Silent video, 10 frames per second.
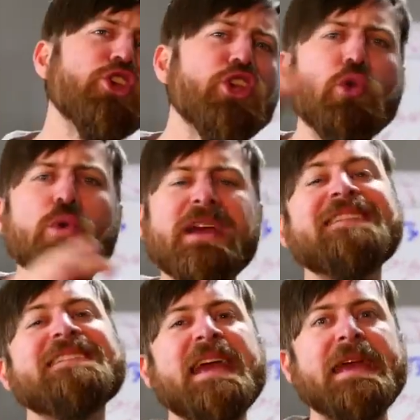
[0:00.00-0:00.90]
You can
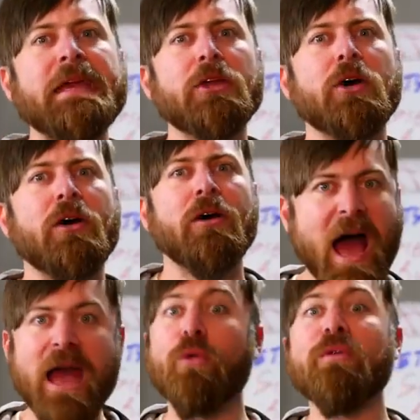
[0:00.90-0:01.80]
take it all.
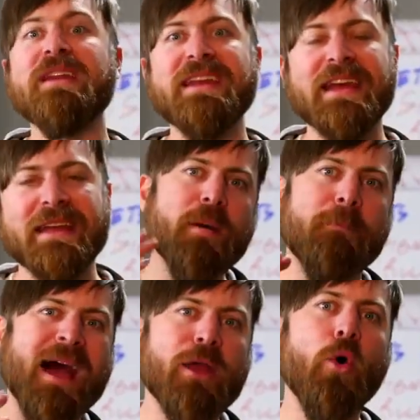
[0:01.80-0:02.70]
I don't need it. But
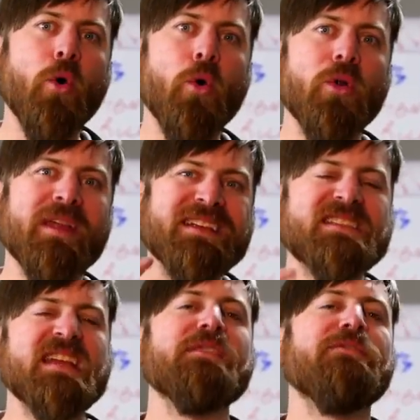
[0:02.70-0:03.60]
my goal is
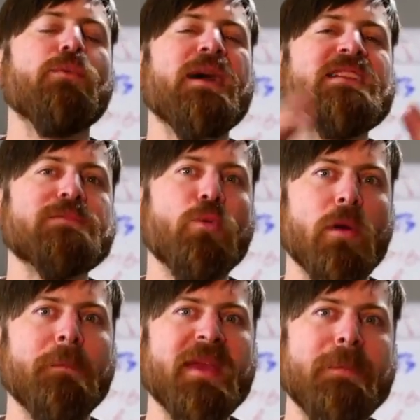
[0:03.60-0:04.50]
to influence more
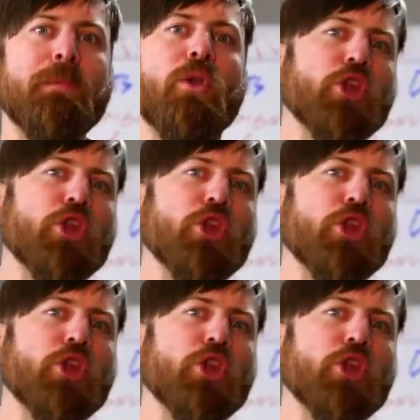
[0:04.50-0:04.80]
people.